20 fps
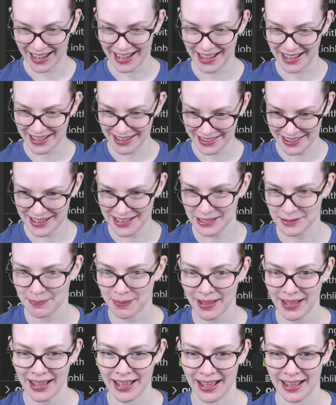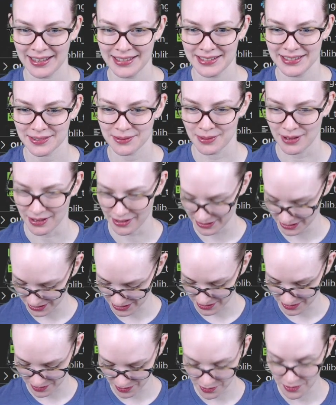these pods, well, let's
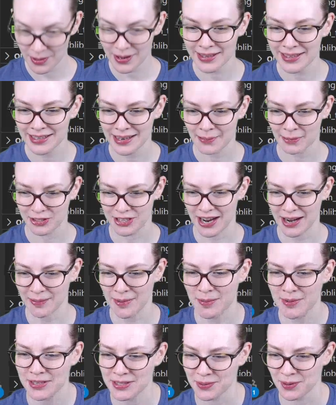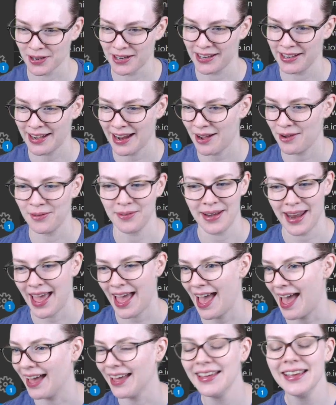just quickly double check. Maybe it's working now.
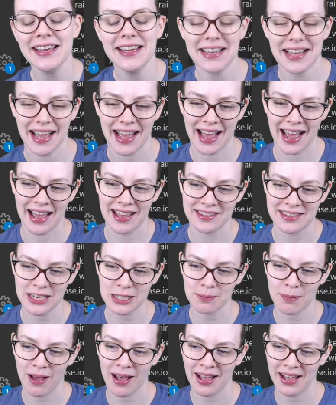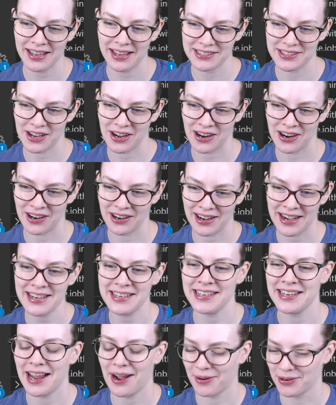Nah. These pods are
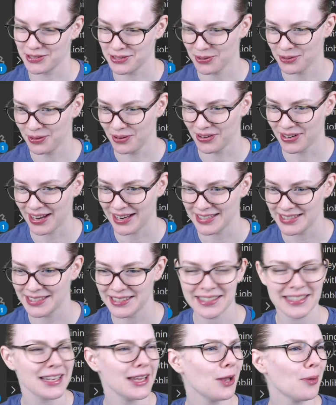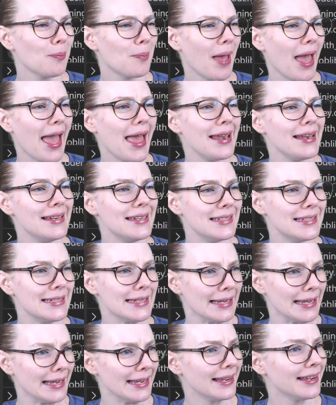18 hours old and still
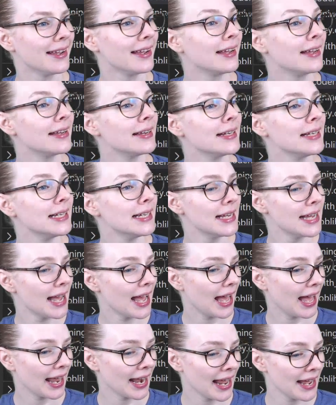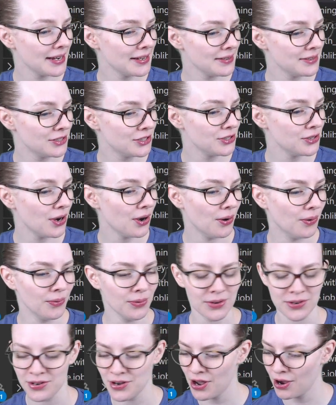pending, and I
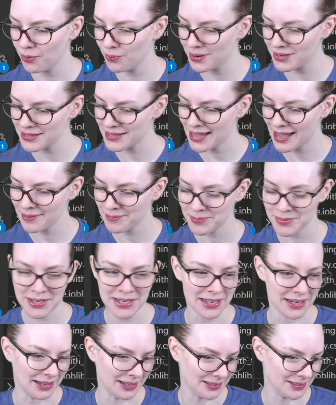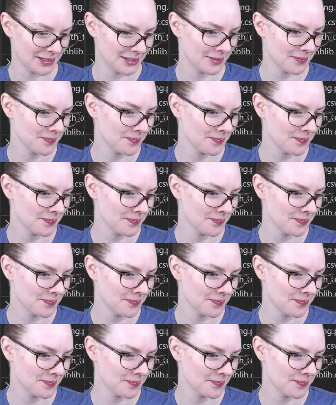don't know what that means.